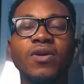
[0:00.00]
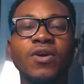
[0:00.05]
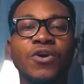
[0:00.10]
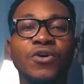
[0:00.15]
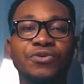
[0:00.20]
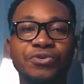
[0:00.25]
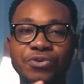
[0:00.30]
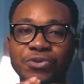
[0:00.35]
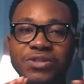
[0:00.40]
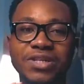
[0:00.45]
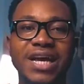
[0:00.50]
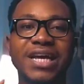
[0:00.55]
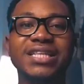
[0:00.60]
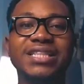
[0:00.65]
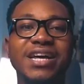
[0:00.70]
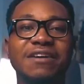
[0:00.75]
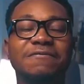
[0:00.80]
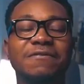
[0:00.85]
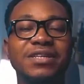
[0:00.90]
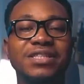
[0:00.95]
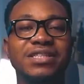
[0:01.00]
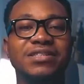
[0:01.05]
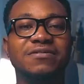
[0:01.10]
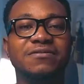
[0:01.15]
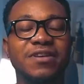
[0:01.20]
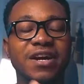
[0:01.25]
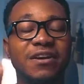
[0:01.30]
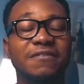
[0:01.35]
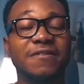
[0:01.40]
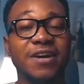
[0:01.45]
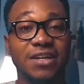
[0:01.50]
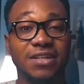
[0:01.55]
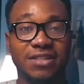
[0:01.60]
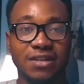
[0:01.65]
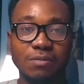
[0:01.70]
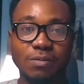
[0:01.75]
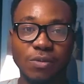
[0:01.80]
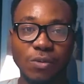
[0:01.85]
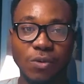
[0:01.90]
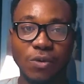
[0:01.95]
User interface is very, very
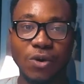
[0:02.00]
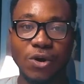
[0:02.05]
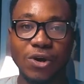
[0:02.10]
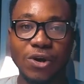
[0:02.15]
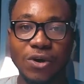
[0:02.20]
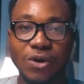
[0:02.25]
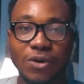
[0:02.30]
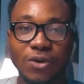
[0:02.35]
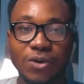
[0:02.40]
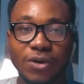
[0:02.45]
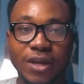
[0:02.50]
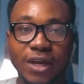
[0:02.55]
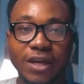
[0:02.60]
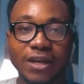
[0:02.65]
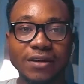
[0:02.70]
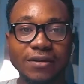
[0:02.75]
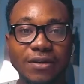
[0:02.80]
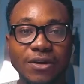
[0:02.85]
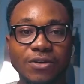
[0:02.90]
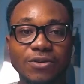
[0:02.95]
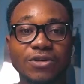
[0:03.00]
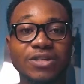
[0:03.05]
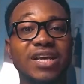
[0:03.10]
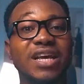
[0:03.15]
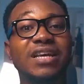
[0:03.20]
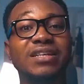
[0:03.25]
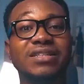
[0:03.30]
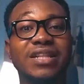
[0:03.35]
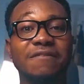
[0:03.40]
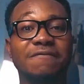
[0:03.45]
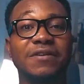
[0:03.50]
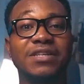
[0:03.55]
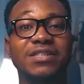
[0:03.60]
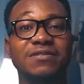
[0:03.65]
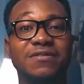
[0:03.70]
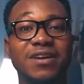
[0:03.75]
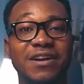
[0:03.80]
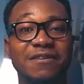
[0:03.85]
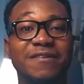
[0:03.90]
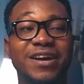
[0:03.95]
simple. Okay, user interface
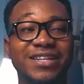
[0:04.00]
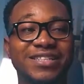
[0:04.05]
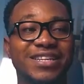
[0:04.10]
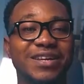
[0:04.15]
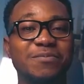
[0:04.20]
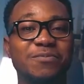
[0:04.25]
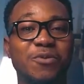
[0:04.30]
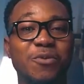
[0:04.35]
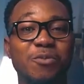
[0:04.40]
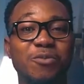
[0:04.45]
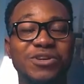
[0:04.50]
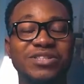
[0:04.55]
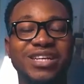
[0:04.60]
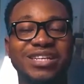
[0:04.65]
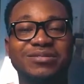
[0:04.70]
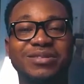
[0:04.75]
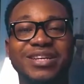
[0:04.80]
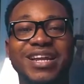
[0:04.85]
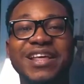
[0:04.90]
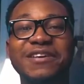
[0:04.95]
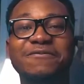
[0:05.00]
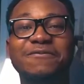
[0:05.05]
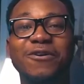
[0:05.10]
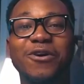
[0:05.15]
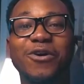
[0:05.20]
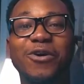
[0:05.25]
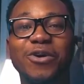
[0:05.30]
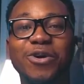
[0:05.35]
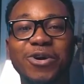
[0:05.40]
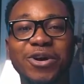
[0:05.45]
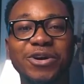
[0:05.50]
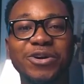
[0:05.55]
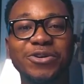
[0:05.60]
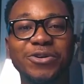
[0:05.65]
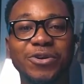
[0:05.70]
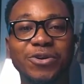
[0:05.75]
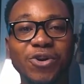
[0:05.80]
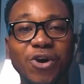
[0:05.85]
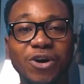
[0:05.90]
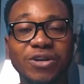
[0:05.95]
is very, very simple, most especially for, you
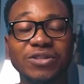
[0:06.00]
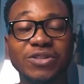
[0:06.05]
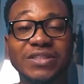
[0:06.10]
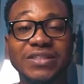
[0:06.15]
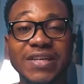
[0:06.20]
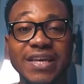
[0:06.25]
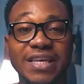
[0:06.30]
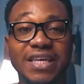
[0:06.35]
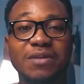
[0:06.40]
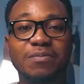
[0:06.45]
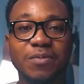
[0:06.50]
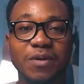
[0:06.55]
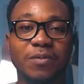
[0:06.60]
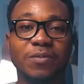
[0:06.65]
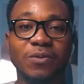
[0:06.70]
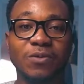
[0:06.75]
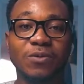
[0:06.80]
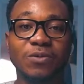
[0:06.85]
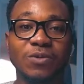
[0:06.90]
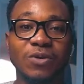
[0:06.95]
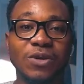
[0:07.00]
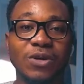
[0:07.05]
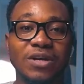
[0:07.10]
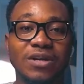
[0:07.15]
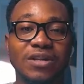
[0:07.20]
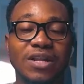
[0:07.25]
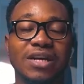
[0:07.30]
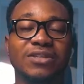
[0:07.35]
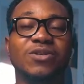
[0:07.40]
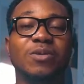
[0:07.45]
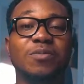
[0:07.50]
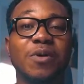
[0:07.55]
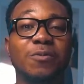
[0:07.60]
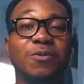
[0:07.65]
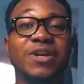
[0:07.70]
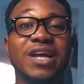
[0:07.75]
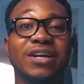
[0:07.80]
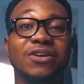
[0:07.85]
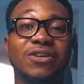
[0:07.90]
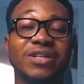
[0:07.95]
know, non-techy people. There are some
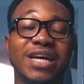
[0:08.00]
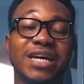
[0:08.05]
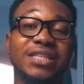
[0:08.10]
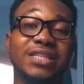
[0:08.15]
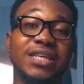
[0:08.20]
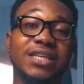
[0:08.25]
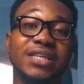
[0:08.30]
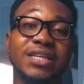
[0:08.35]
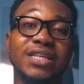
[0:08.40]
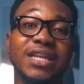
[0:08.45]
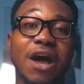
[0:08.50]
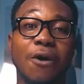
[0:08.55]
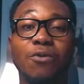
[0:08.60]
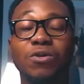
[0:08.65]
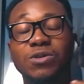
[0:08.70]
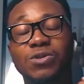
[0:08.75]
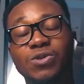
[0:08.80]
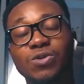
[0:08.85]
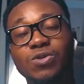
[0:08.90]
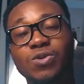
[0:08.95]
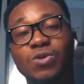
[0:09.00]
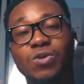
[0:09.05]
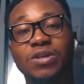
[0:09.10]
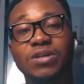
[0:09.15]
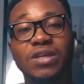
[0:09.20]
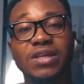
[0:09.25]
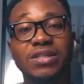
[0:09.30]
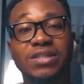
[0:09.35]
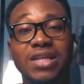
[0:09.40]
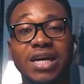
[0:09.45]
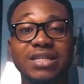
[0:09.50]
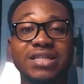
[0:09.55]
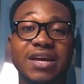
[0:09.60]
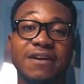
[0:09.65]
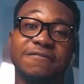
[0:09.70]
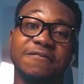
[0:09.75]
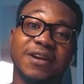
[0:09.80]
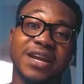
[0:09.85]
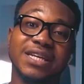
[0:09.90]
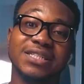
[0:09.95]
people that are not that techy that want to, you know, kickstart
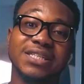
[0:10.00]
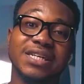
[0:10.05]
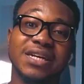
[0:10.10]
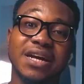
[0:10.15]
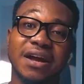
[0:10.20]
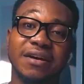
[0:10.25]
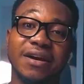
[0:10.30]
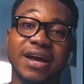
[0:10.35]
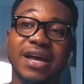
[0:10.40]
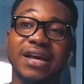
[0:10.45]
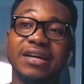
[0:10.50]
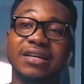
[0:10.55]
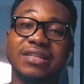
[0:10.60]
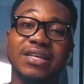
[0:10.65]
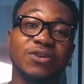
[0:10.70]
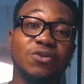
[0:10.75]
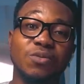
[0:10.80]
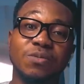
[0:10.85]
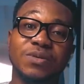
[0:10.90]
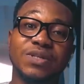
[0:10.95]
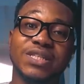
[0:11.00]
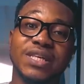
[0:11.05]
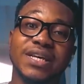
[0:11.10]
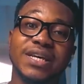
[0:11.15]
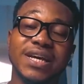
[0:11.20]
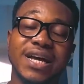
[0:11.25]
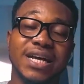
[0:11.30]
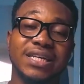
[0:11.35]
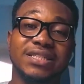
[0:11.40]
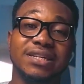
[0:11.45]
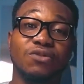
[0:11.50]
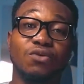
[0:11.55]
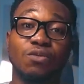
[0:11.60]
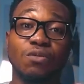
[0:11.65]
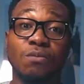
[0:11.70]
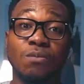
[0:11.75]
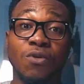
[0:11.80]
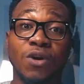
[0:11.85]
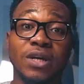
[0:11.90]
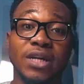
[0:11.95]
their freelancing career. They could be singers, they could
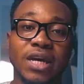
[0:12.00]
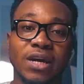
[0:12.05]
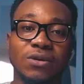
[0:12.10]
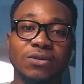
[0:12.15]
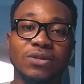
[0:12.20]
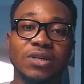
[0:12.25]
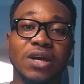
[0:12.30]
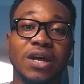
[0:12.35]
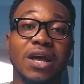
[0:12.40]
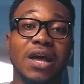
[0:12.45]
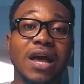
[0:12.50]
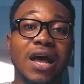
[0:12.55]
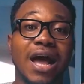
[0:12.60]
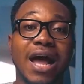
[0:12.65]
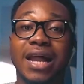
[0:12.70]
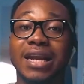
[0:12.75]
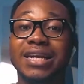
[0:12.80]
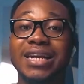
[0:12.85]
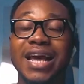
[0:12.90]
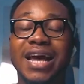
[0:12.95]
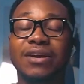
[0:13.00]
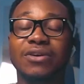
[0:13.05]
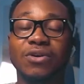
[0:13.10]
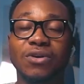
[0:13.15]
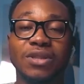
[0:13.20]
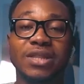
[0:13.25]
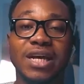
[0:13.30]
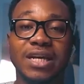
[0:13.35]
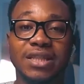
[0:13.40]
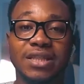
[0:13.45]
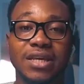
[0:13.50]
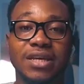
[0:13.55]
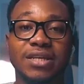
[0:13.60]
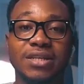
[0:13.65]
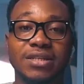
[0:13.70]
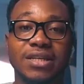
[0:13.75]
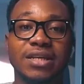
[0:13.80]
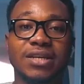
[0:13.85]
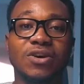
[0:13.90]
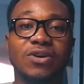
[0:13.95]
be models, and they are not that
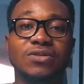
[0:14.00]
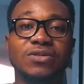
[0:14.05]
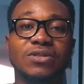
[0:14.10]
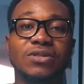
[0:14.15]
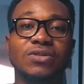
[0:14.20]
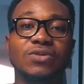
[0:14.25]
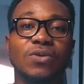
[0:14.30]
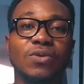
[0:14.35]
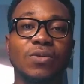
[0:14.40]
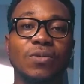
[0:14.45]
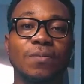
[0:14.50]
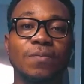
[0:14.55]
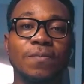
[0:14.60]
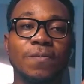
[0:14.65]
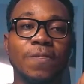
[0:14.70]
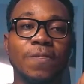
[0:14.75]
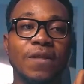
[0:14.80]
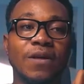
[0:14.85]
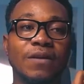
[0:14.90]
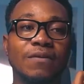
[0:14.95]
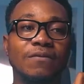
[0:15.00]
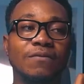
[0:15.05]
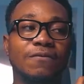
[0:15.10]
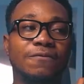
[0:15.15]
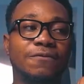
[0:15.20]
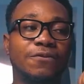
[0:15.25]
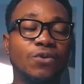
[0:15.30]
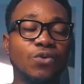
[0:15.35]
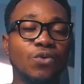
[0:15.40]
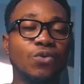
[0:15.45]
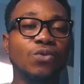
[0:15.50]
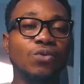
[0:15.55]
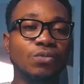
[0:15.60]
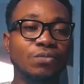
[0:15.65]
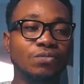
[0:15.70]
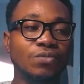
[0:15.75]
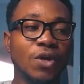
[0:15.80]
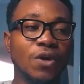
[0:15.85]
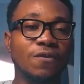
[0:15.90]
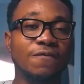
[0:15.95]
techy. They don't, you know,
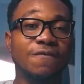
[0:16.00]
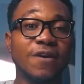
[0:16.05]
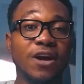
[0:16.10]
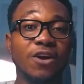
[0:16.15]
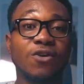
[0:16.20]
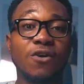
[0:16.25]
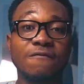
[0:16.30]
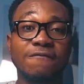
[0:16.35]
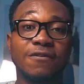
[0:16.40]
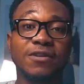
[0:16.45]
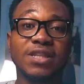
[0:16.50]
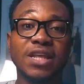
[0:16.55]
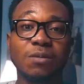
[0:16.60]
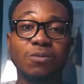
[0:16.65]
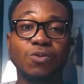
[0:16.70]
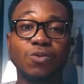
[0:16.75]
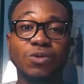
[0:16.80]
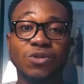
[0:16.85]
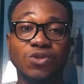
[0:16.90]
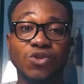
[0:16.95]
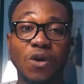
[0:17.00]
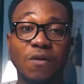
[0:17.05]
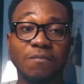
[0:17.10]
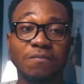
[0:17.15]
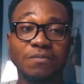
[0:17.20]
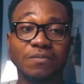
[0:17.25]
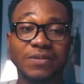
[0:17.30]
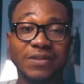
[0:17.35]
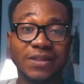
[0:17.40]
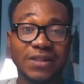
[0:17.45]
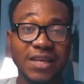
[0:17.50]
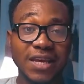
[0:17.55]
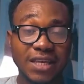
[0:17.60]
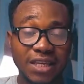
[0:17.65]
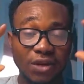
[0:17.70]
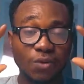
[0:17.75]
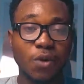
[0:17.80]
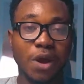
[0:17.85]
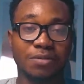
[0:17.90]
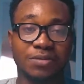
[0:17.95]
feel very comfortable with some
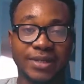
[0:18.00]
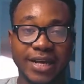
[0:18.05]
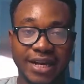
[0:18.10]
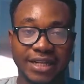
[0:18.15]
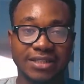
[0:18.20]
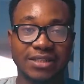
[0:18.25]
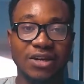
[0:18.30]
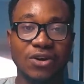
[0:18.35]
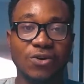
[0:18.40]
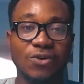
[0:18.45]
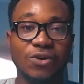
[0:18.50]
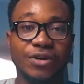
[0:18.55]
techy websites.